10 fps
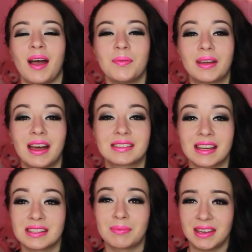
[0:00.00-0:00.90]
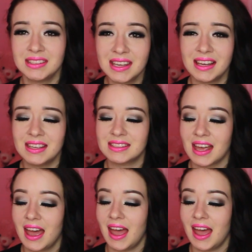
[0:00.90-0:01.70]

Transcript: I hope you guys got some ideas,